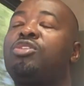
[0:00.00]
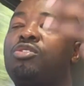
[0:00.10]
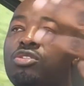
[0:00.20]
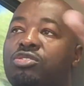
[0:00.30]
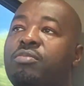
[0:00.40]

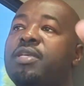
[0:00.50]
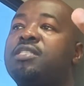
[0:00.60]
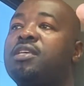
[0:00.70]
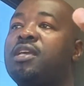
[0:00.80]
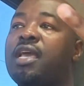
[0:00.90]
gross
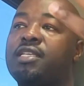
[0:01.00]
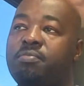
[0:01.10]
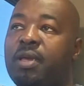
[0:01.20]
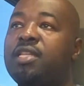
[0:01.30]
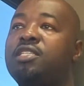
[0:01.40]
domestic
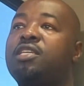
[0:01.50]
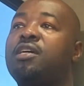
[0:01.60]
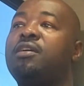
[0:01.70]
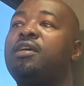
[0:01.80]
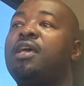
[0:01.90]

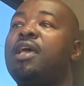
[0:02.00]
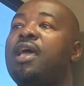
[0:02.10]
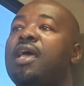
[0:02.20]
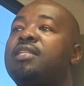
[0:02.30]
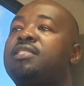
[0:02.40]
expenditure
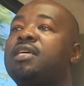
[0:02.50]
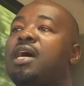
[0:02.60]
at